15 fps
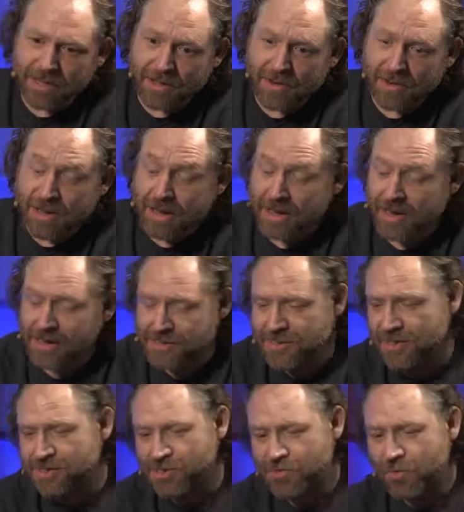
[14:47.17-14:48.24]
and it's
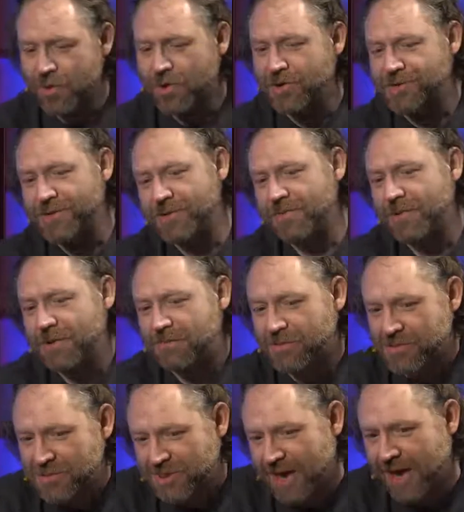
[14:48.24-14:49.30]
not just one or two
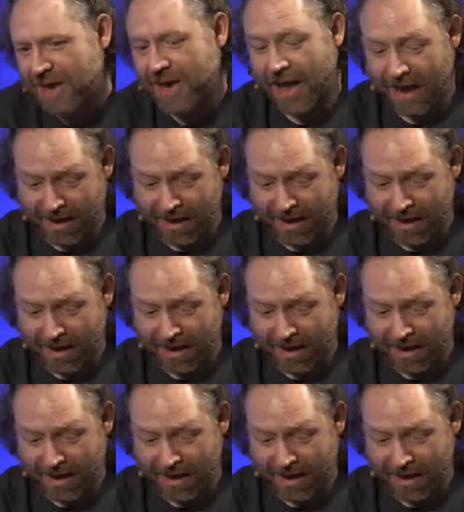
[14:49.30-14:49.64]
people saying,